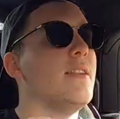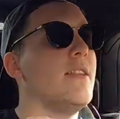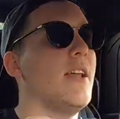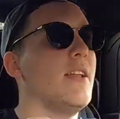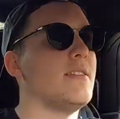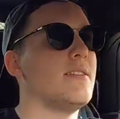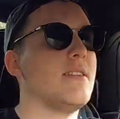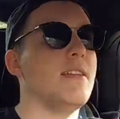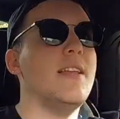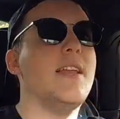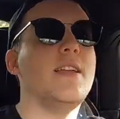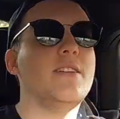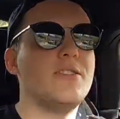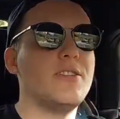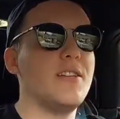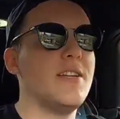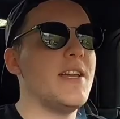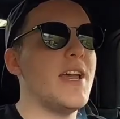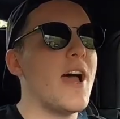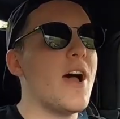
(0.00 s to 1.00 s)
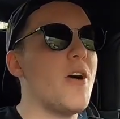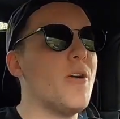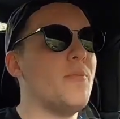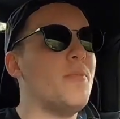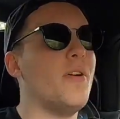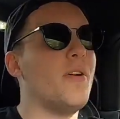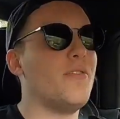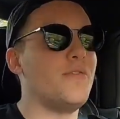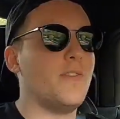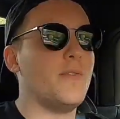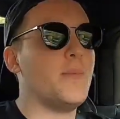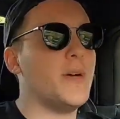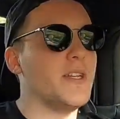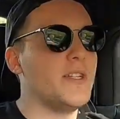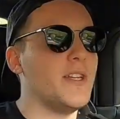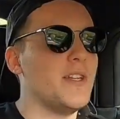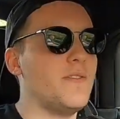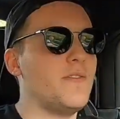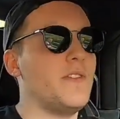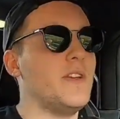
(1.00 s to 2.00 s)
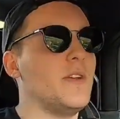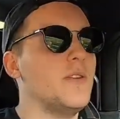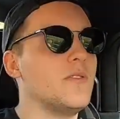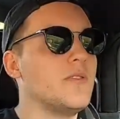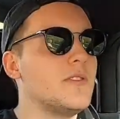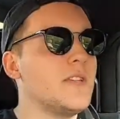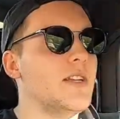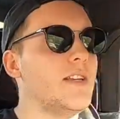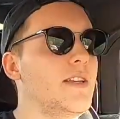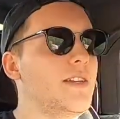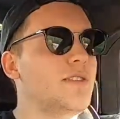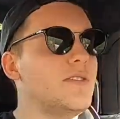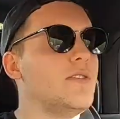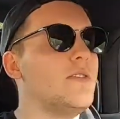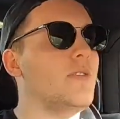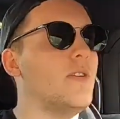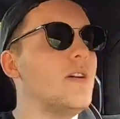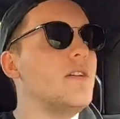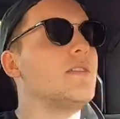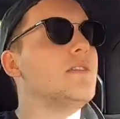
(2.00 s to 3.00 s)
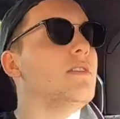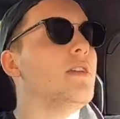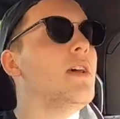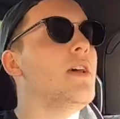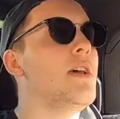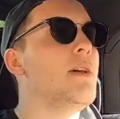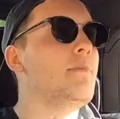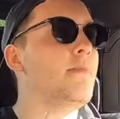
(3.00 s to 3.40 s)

That's literally how a Performante feels, at least to us.